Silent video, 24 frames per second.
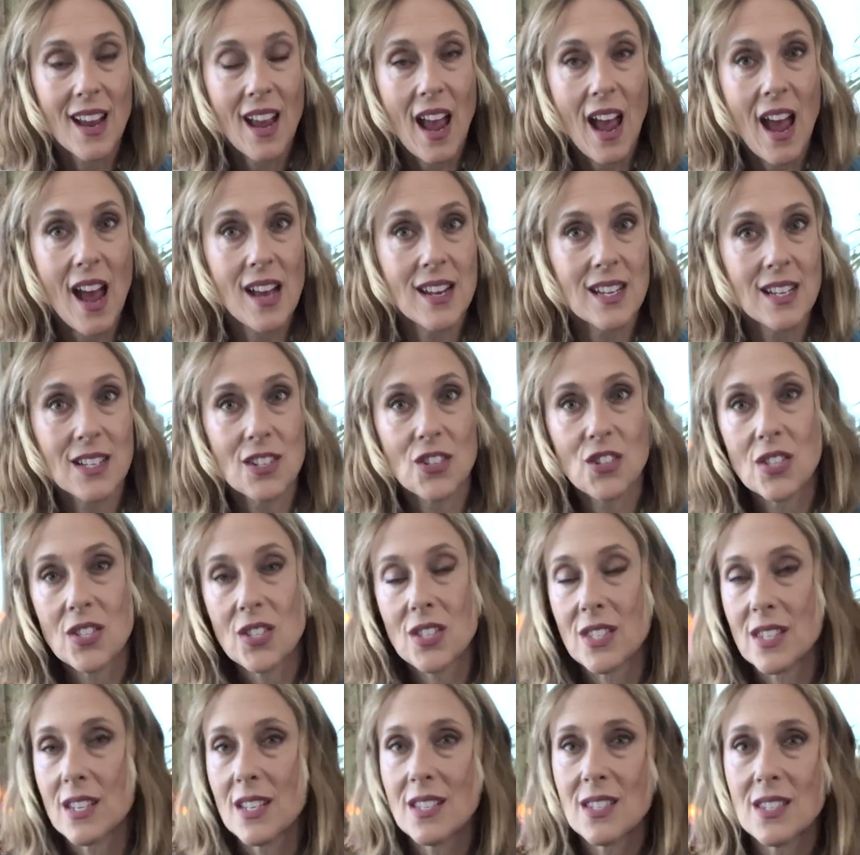And it
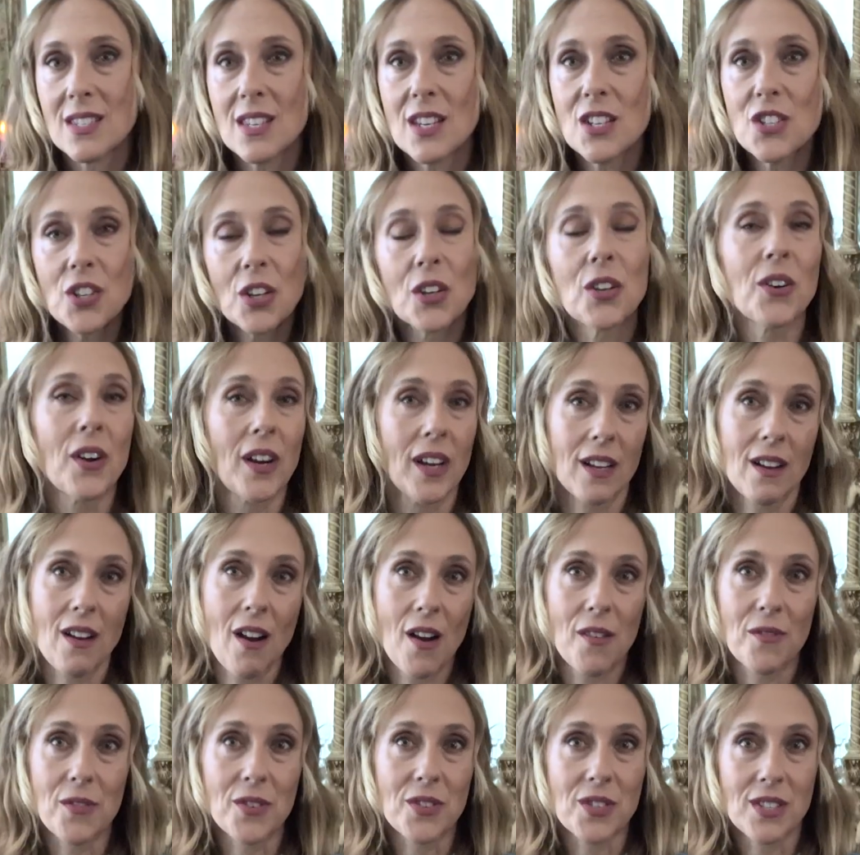just is such a great
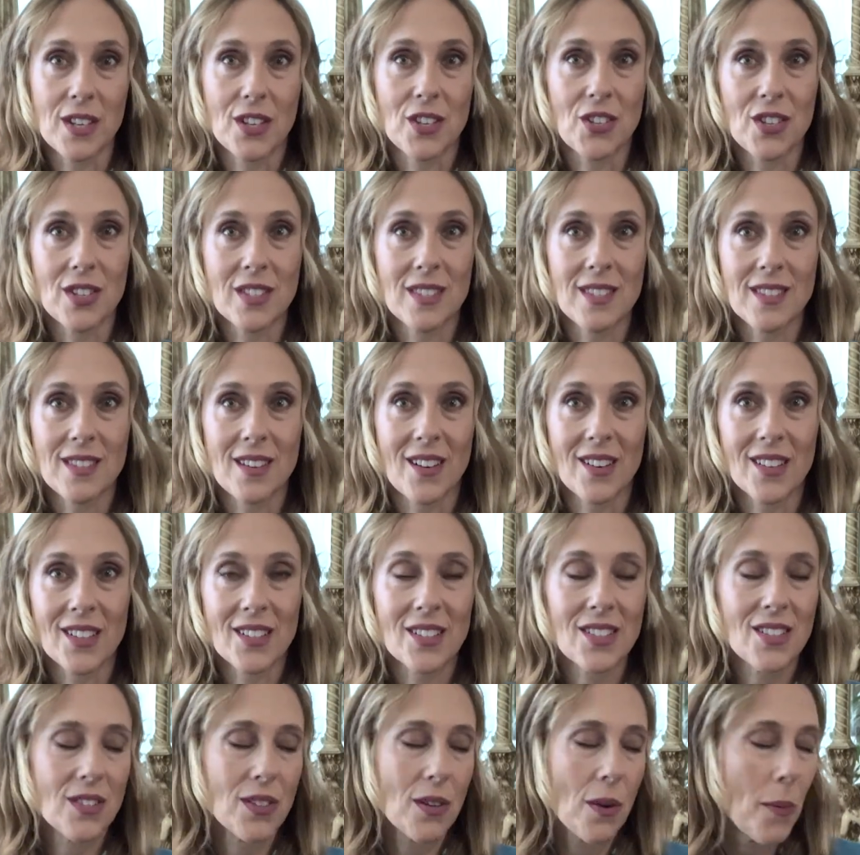conversation starter.
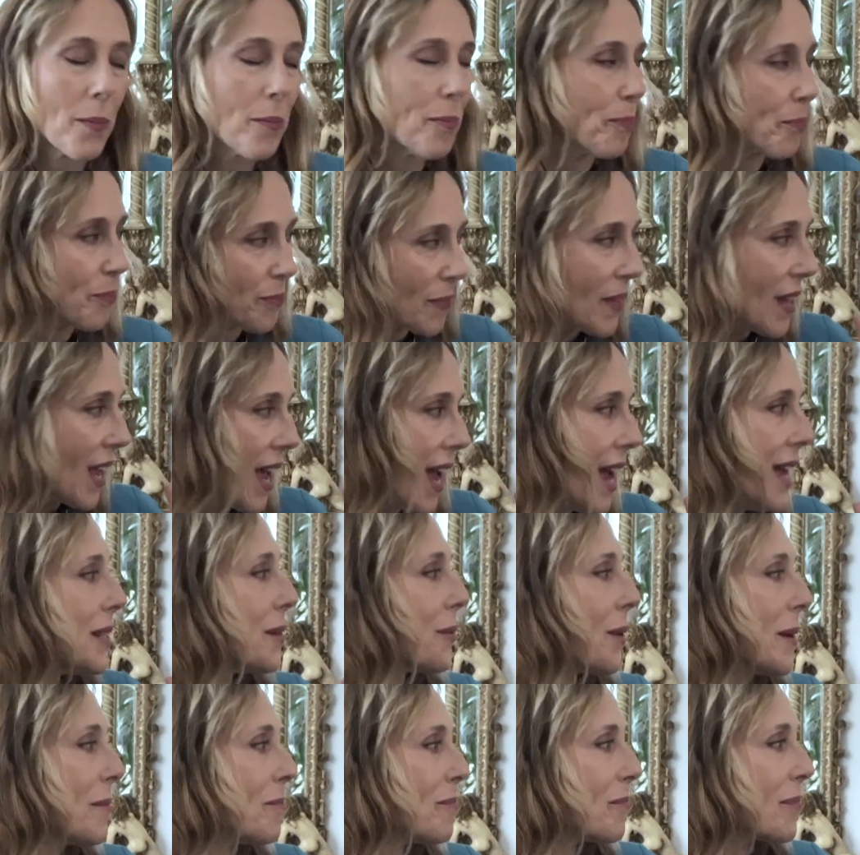So
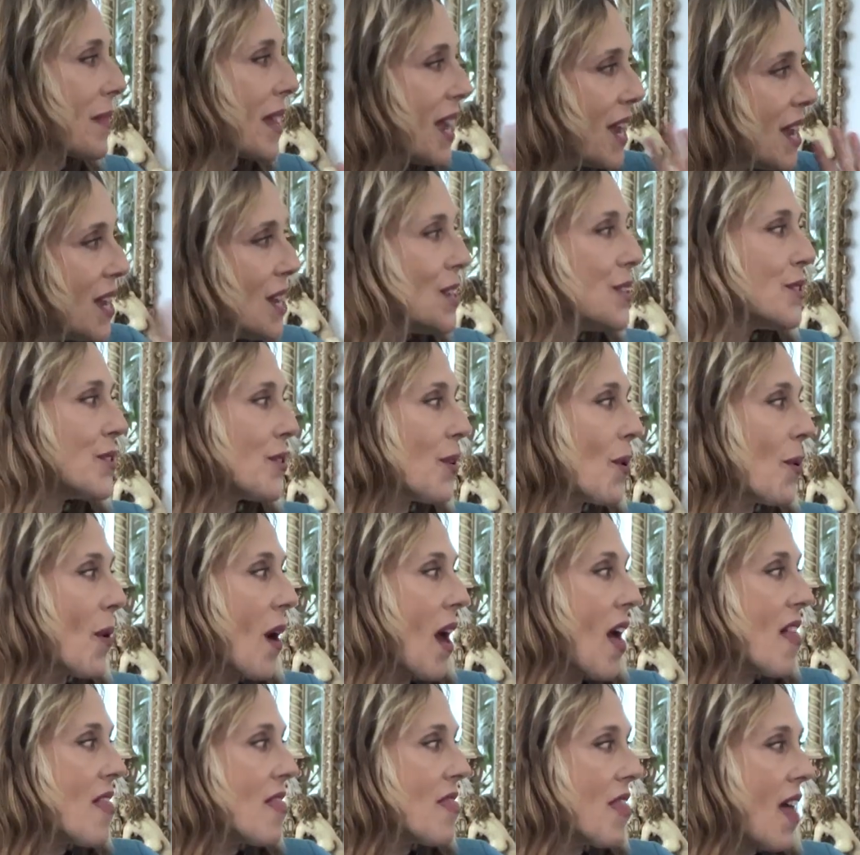anyway, so
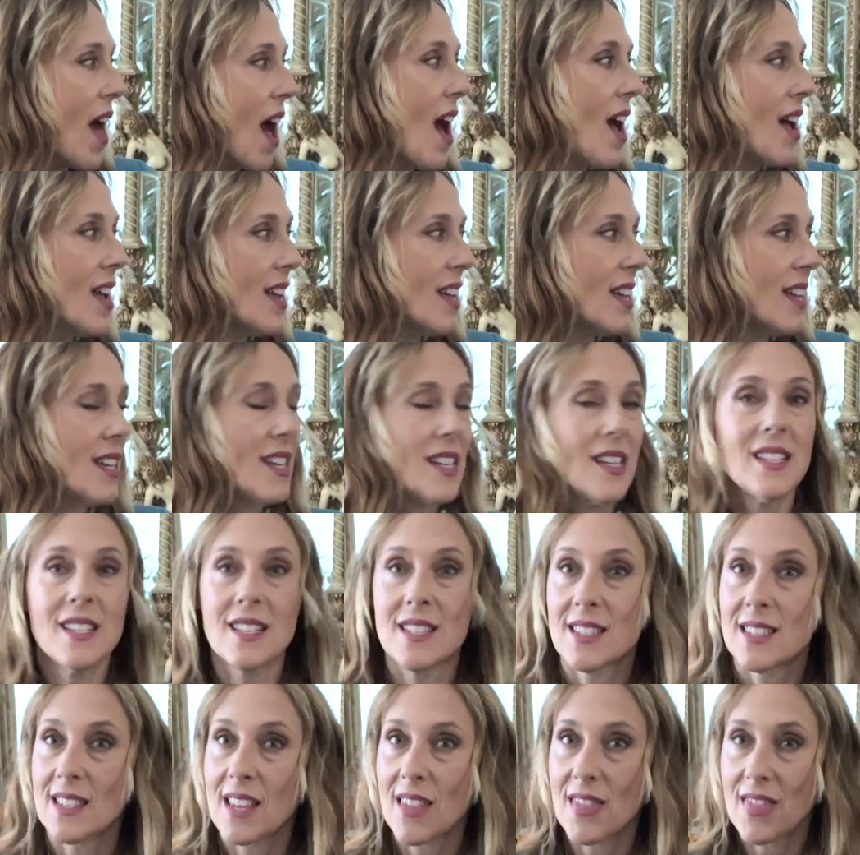that
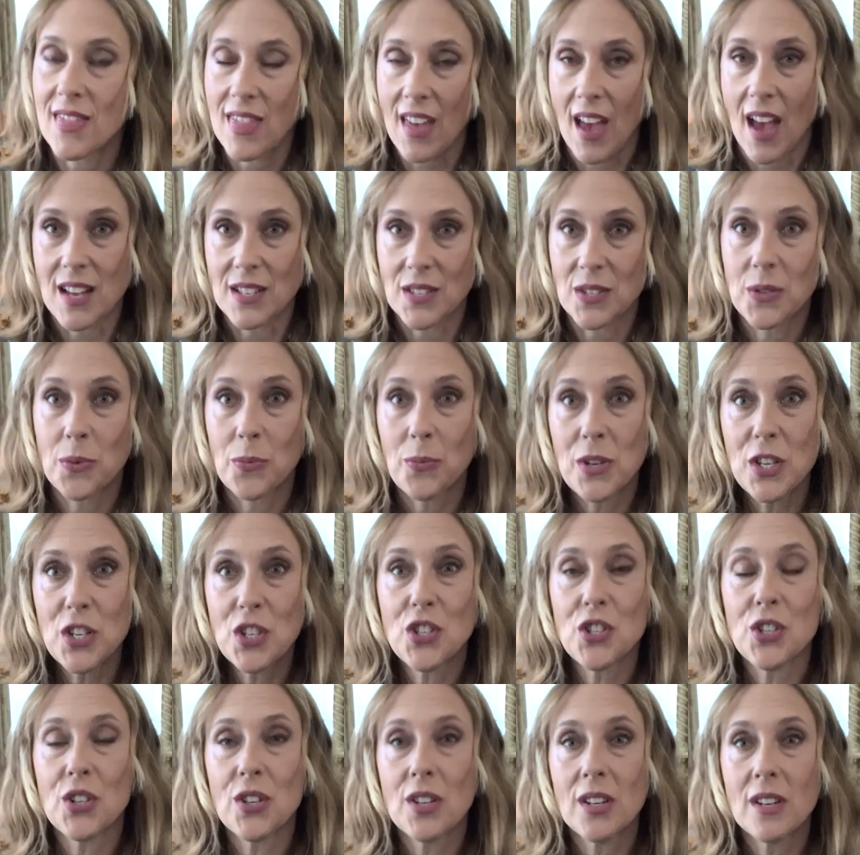is that. So we
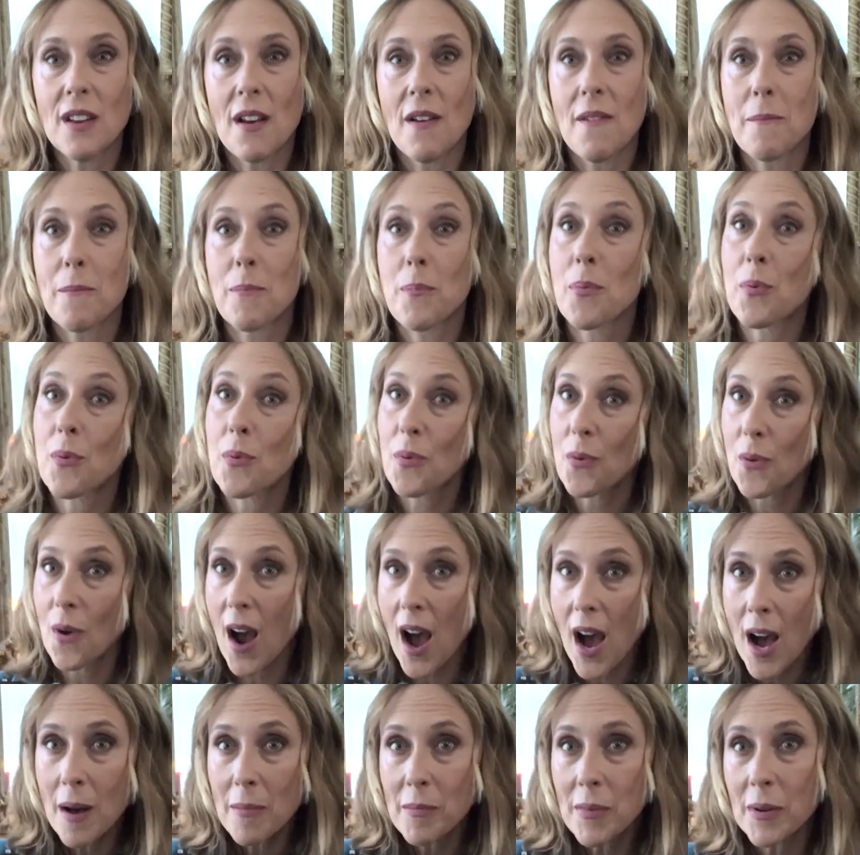should
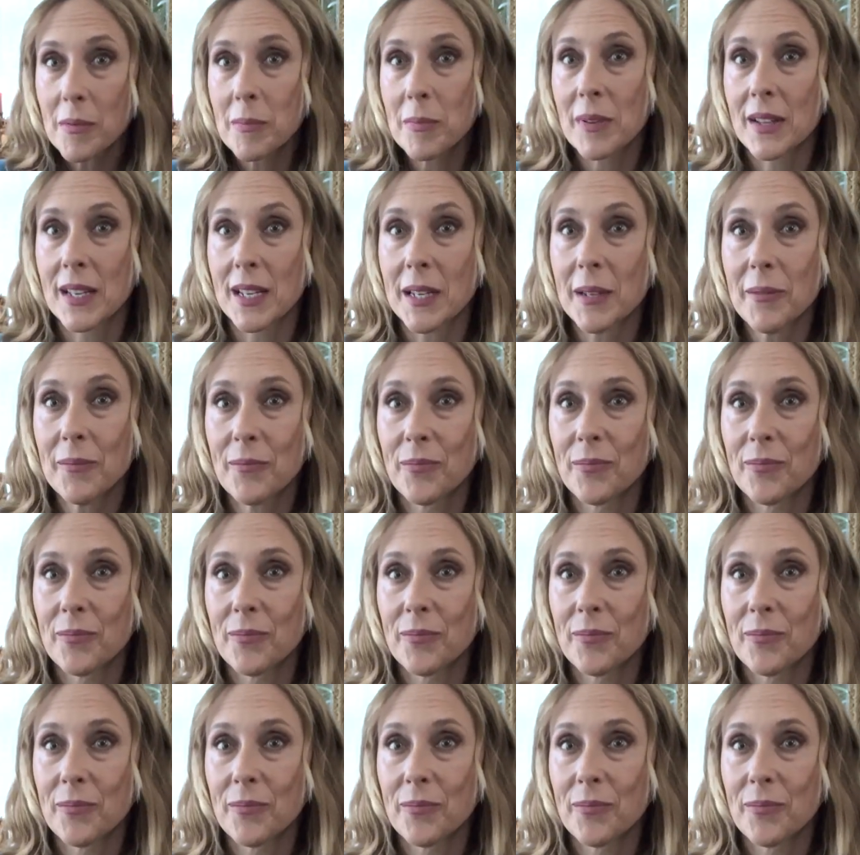probably